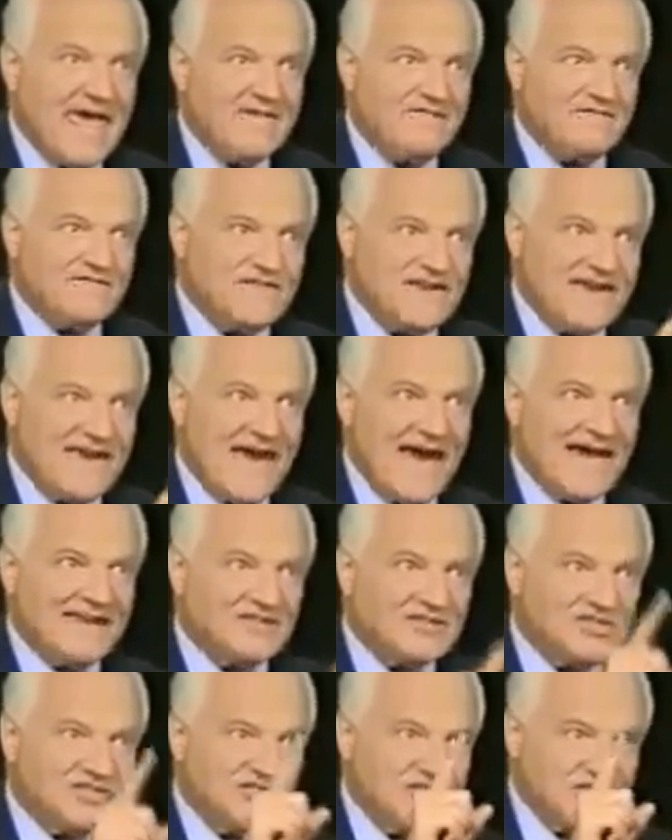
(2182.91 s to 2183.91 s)
If
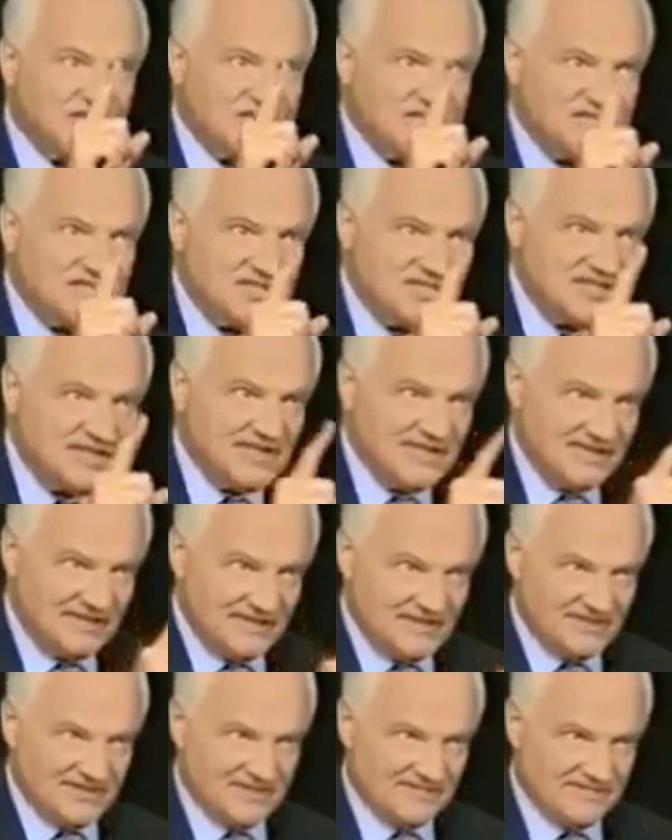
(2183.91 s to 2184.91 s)
GATT
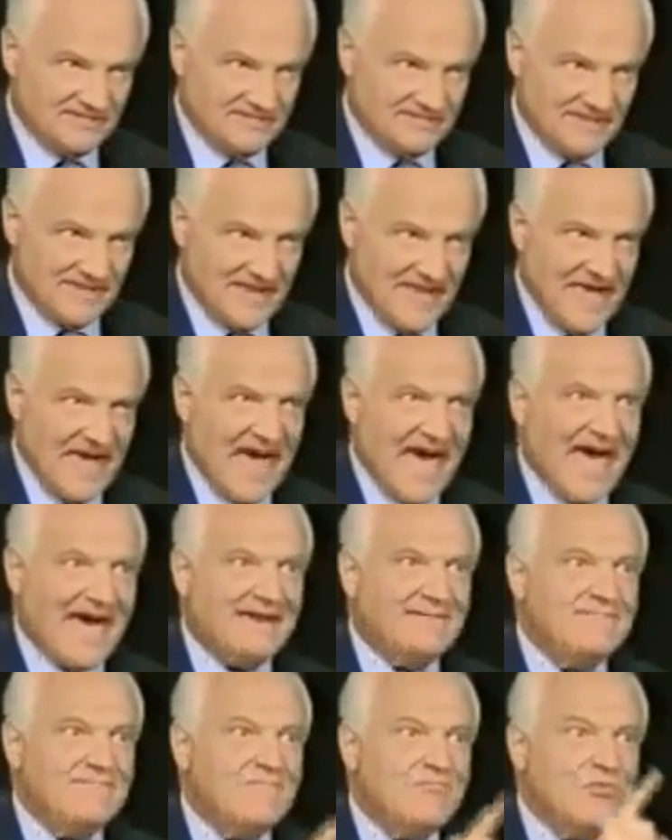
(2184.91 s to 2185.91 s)
succeeds,
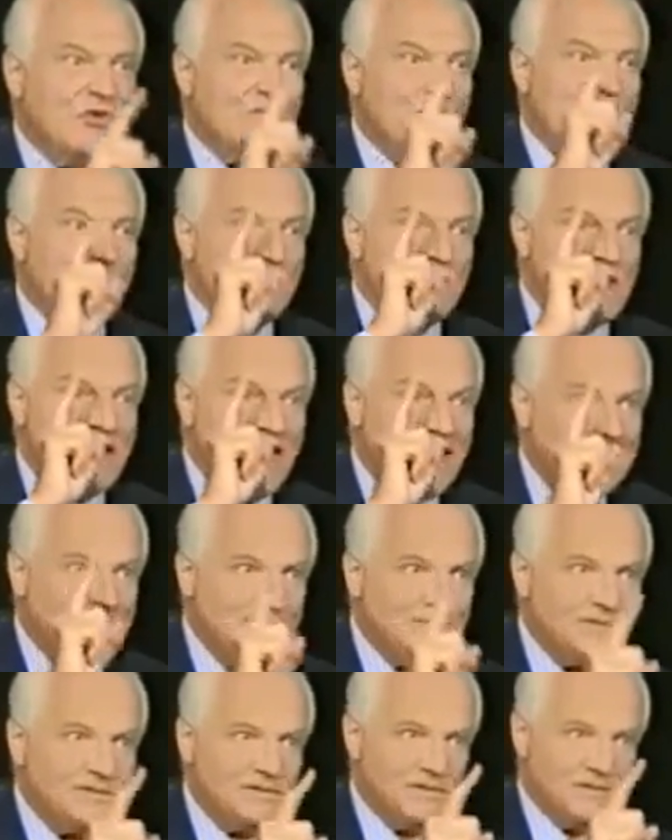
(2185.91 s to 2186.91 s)
and we're
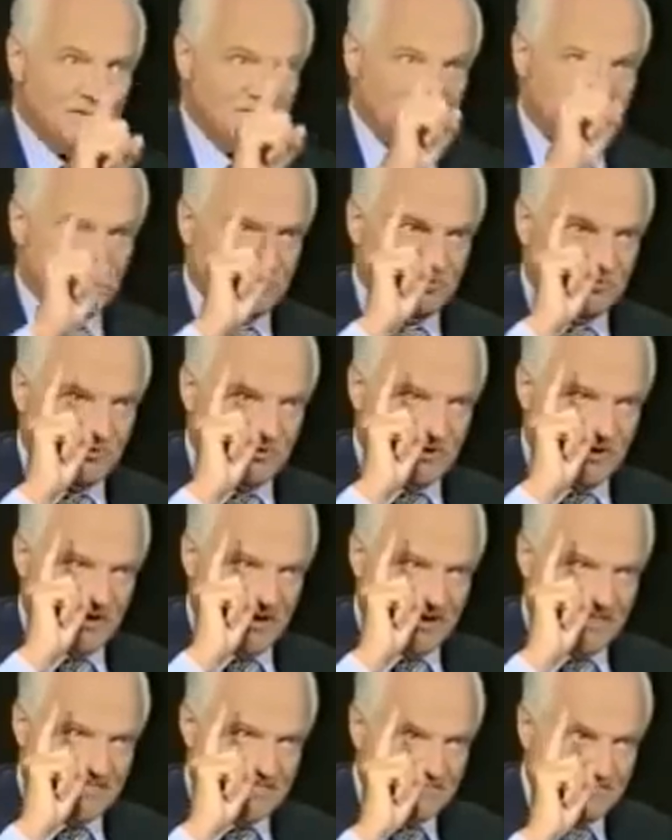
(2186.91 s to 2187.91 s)
able to
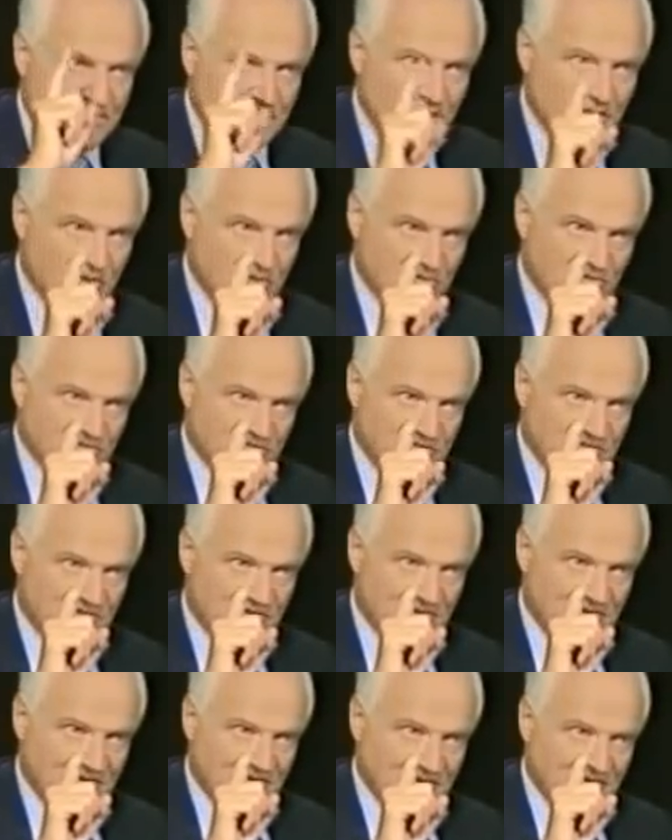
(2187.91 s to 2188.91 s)
impose
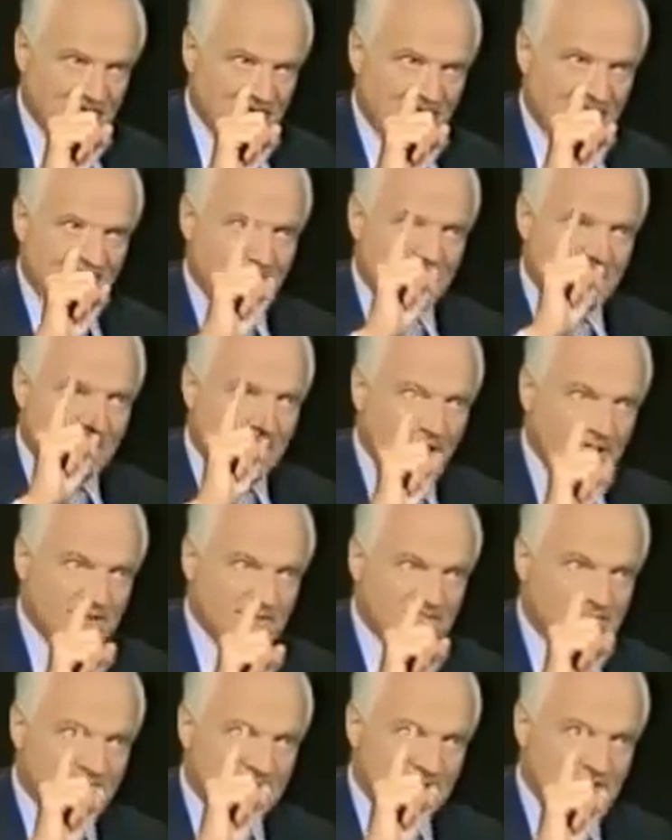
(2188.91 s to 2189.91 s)

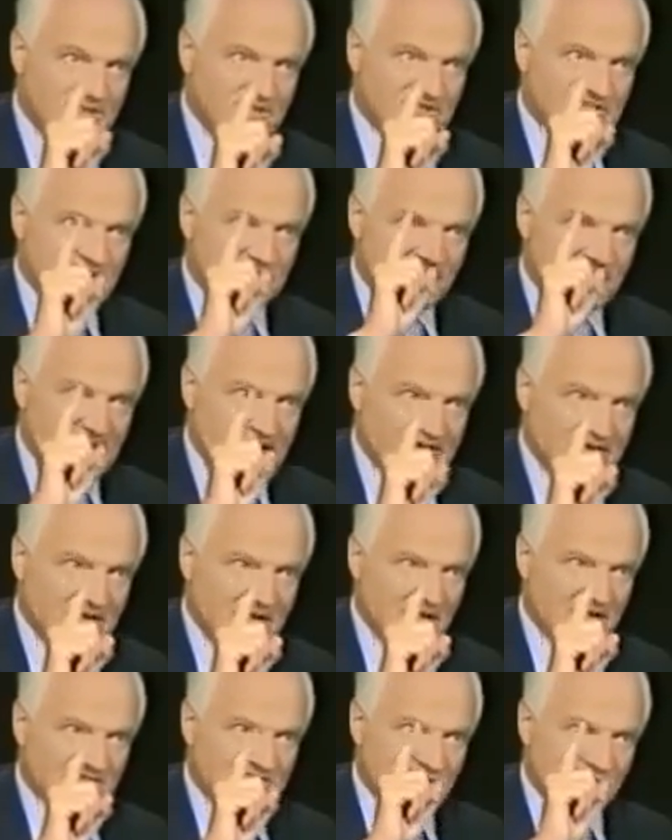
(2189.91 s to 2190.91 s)
modern methods of
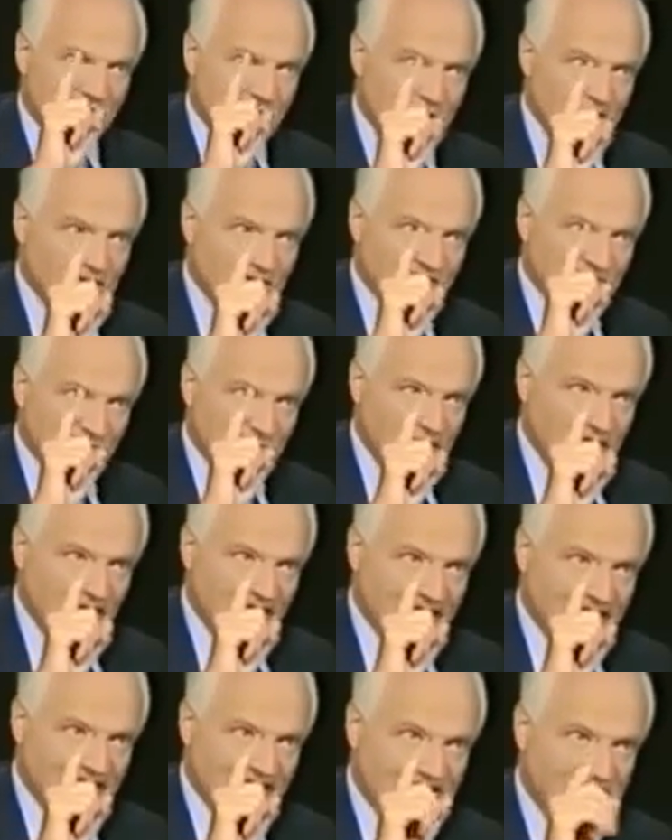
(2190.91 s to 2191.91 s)
agriculture
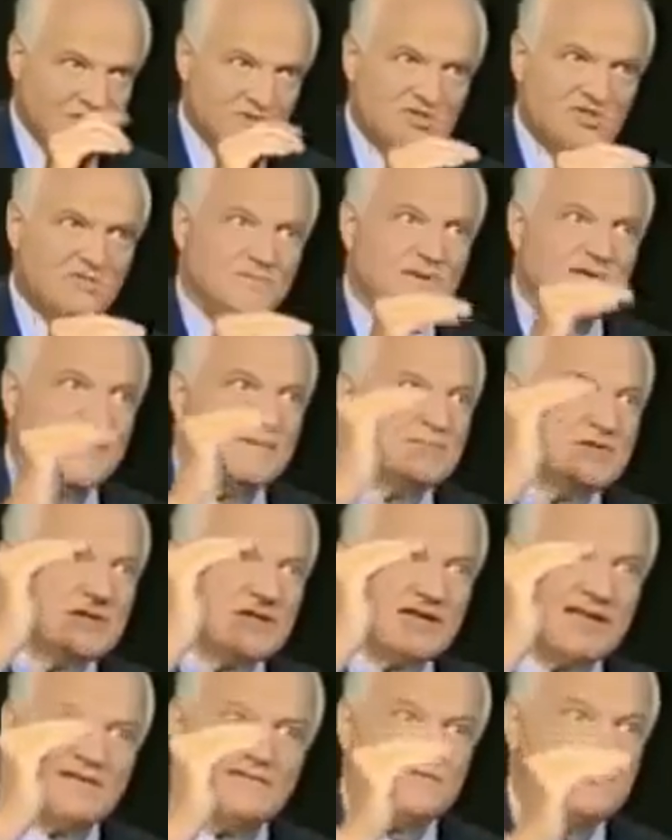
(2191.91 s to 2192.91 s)
worldwide, so as to bring them
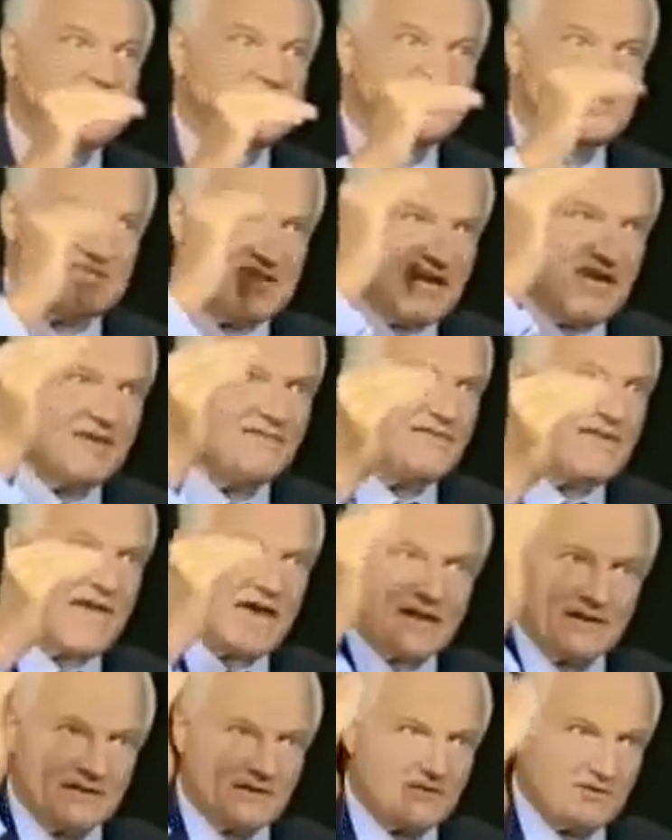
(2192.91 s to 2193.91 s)
to the levels, say, of
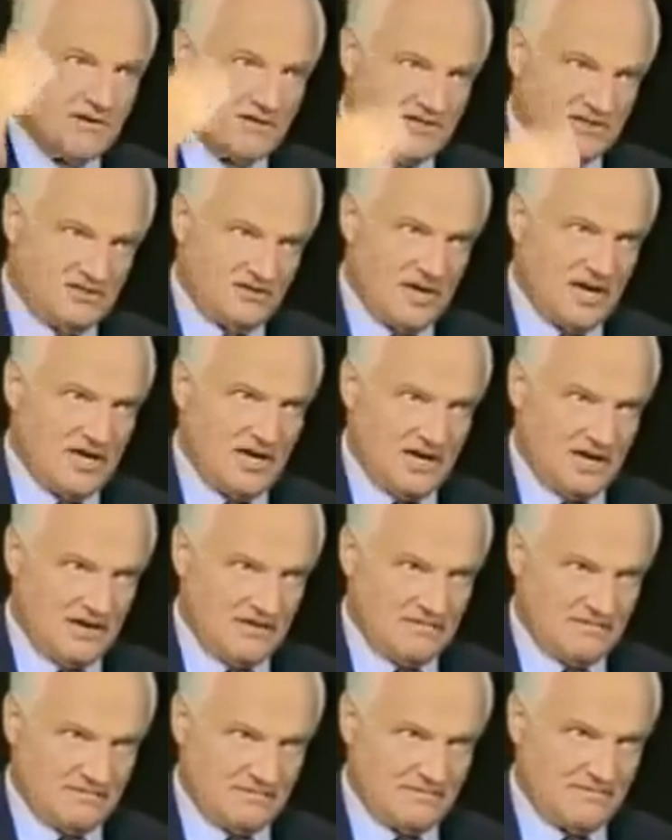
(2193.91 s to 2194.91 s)
Canada or Australia,